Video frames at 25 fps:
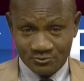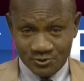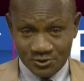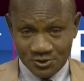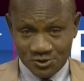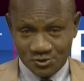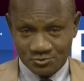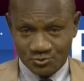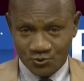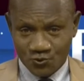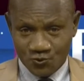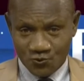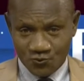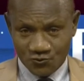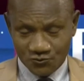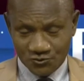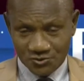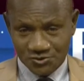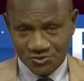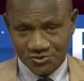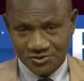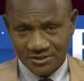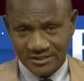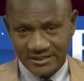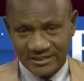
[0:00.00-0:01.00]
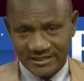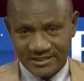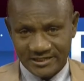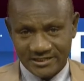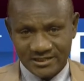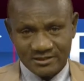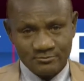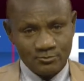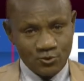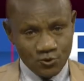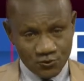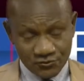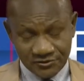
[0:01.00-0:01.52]
welcome to sports.
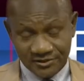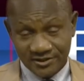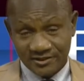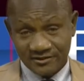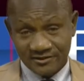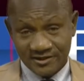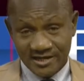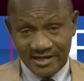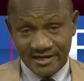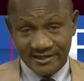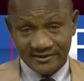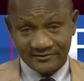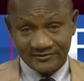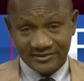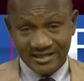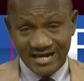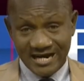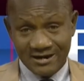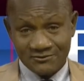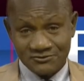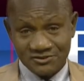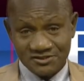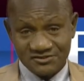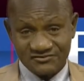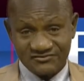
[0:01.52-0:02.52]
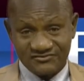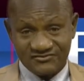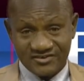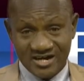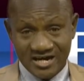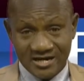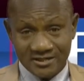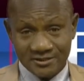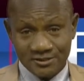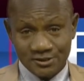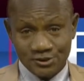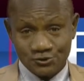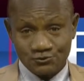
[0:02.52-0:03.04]
Now, more than
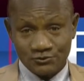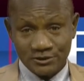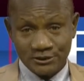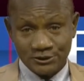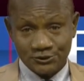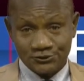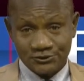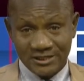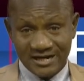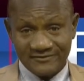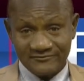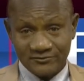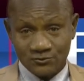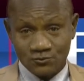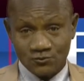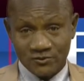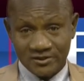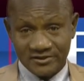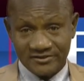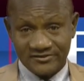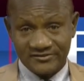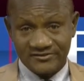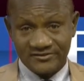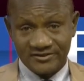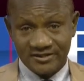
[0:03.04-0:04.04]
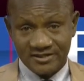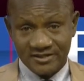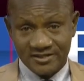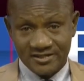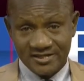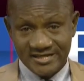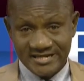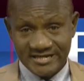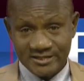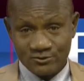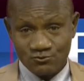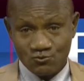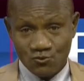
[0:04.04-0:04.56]
9,000 fans will travel with
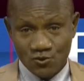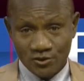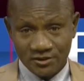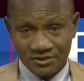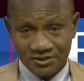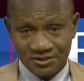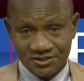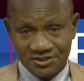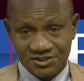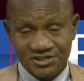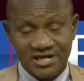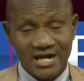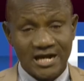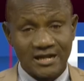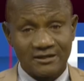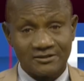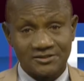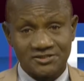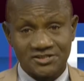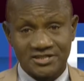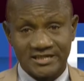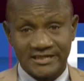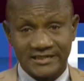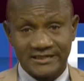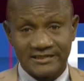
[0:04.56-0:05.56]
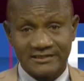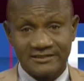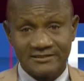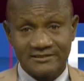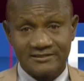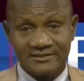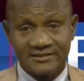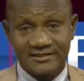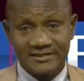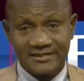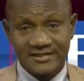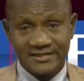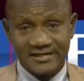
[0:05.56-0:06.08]
uh, One
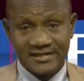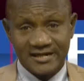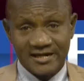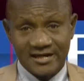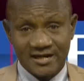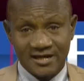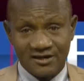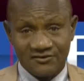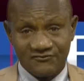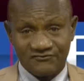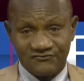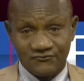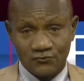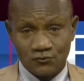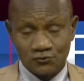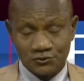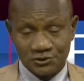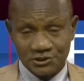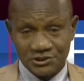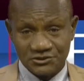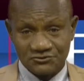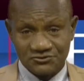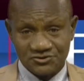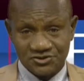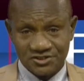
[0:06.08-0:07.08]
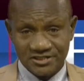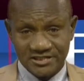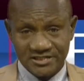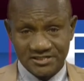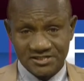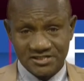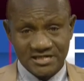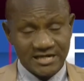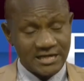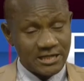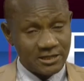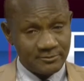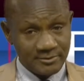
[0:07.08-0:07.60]
Charlton uh, for
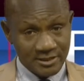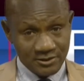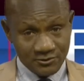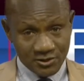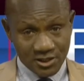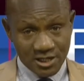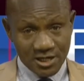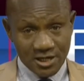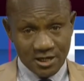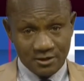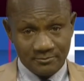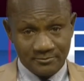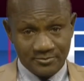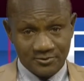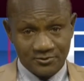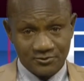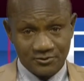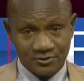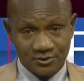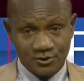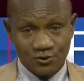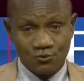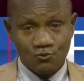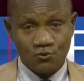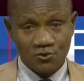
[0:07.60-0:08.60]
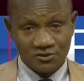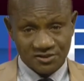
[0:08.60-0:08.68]
Tuesday's Carabao Cup